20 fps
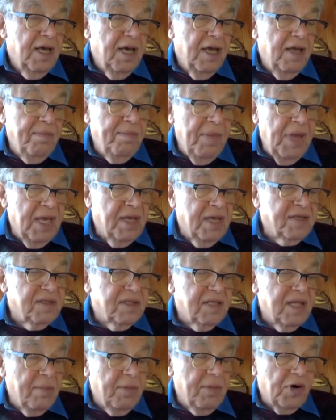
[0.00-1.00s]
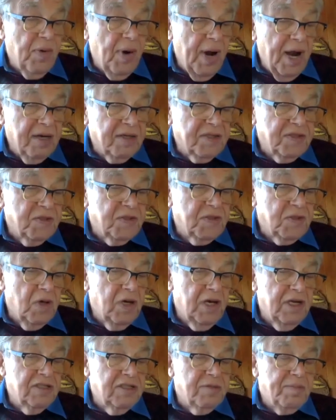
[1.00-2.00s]
In mass democratic
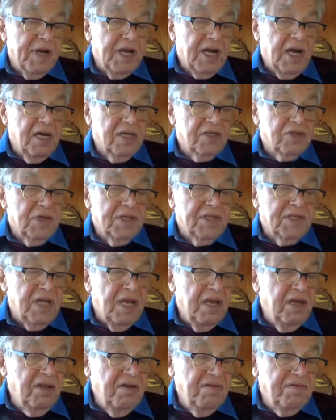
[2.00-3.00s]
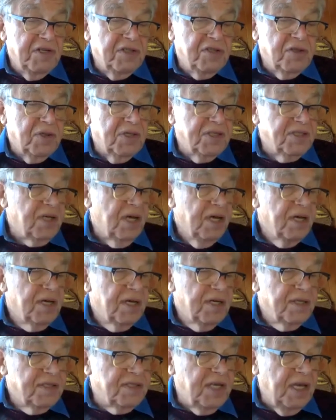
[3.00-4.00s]
societies, by contrast, individuals
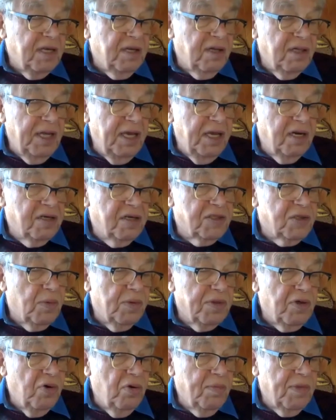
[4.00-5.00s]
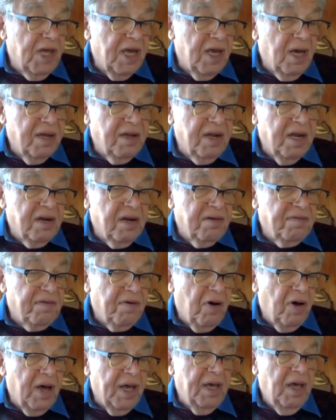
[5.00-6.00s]
seek leaders with whom they
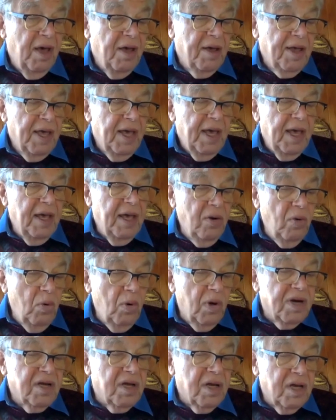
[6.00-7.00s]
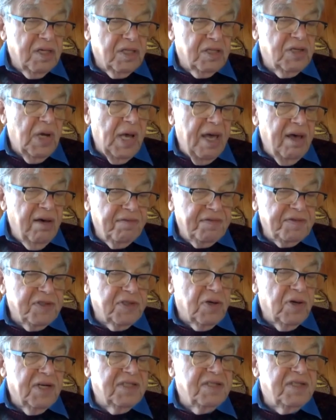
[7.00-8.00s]
identify in order to
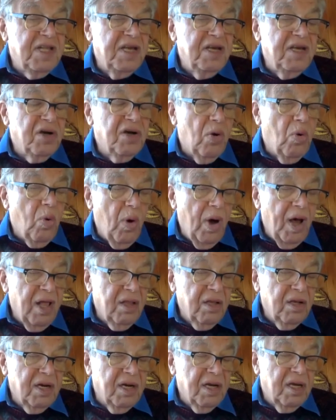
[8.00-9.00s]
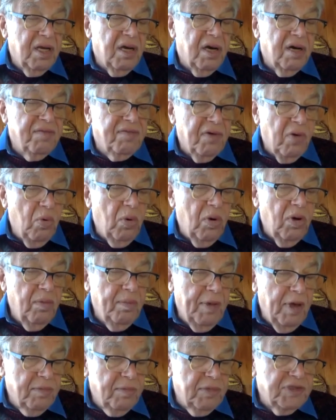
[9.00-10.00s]
emphasize the equality of all
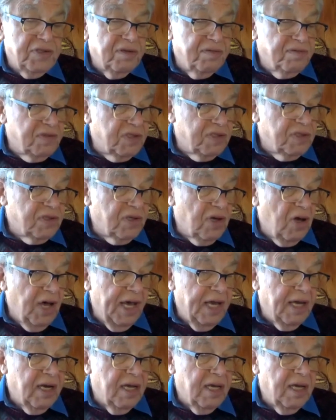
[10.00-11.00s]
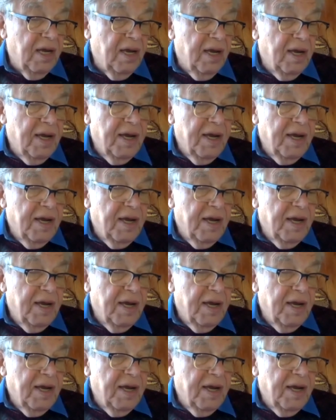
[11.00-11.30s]
members of society.